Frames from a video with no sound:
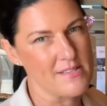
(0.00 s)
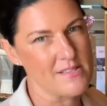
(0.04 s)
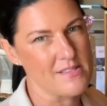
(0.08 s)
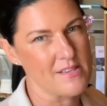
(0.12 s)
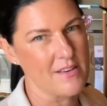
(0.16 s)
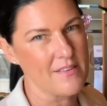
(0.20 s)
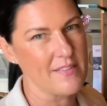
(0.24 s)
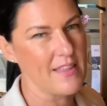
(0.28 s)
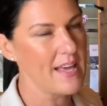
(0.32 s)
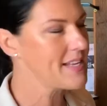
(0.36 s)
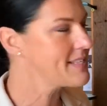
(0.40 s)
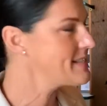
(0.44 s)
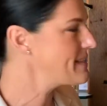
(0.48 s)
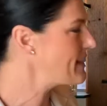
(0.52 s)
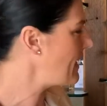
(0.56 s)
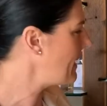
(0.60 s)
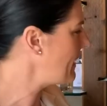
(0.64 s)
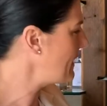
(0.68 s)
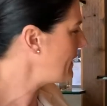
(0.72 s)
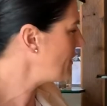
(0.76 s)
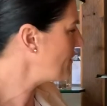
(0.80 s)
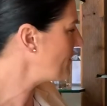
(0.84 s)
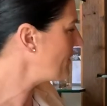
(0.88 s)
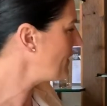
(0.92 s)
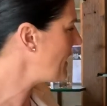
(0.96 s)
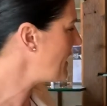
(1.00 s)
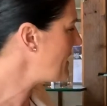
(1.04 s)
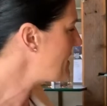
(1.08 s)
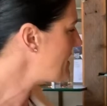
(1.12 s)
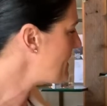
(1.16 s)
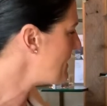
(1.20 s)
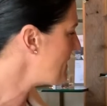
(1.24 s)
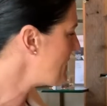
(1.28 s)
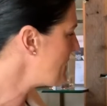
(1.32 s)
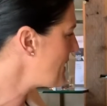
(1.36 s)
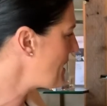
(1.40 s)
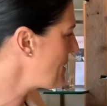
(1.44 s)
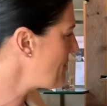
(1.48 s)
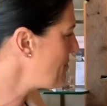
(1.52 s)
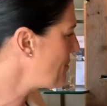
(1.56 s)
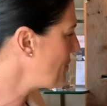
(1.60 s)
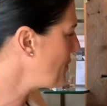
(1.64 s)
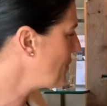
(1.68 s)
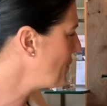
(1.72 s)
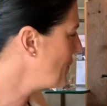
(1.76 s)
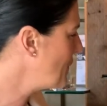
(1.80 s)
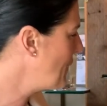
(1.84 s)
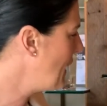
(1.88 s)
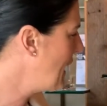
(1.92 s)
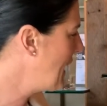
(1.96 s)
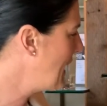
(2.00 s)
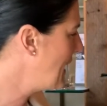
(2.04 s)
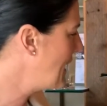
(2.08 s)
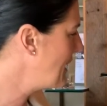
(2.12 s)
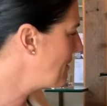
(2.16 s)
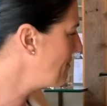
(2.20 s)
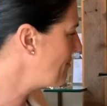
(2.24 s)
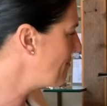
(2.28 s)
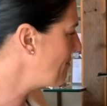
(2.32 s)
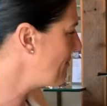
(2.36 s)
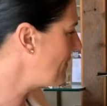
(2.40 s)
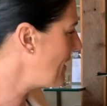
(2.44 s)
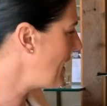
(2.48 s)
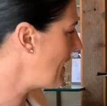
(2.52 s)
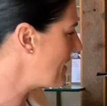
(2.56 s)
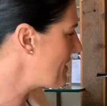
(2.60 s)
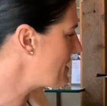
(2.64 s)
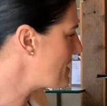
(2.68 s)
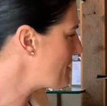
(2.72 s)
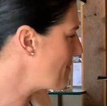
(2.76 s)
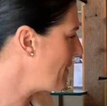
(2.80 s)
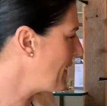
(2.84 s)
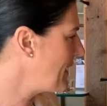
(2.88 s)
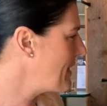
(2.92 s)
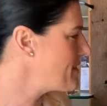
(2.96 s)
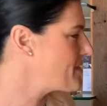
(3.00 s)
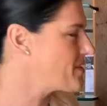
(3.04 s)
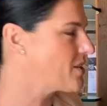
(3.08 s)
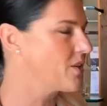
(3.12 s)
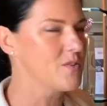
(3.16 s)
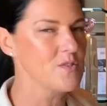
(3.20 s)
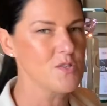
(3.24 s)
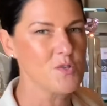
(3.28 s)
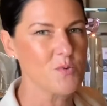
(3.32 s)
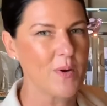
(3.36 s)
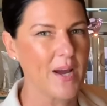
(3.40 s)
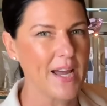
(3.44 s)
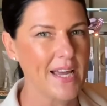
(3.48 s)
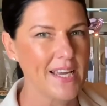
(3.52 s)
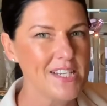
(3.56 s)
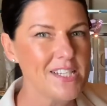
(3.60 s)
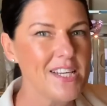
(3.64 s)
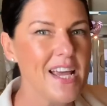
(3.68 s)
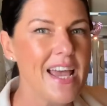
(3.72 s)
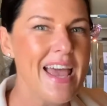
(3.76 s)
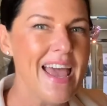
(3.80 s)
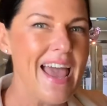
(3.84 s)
So that's our little Nest and Temple smelling salts range.